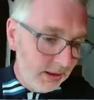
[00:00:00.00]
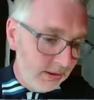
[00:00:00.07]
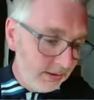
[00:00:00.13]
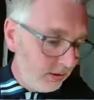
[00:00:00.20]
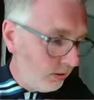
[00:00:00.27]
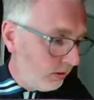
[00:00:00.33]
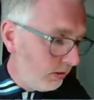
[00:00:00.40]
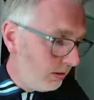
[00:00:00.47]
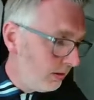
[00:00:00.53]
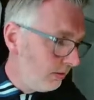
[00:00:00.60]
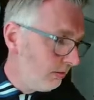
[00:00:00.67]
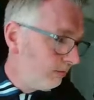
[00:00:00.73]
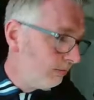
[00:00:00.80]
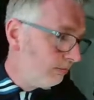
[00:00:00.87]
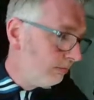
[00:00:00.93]
so,
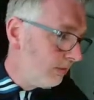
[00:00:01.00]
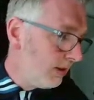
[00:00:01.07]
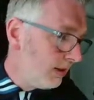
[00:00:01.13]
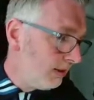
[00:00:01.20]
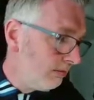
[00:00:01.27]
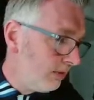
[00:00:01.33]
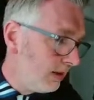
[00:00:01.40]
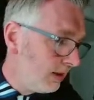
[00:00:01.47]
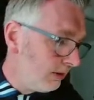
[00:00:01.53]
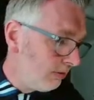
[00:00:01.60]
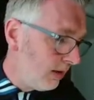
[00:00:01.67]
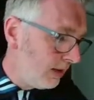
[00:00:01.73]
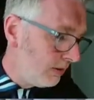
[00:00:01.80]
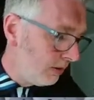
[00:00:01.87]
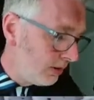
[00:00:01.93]
really, really
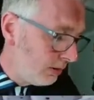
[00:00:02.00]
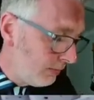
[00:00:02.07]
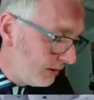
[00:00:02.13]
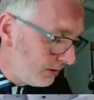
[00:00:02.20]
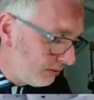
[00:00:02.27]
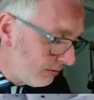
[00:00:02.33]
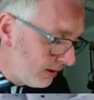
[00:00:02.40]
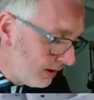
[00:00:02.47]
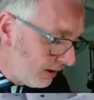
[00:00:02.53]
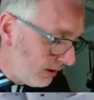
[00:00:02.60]
great documentary.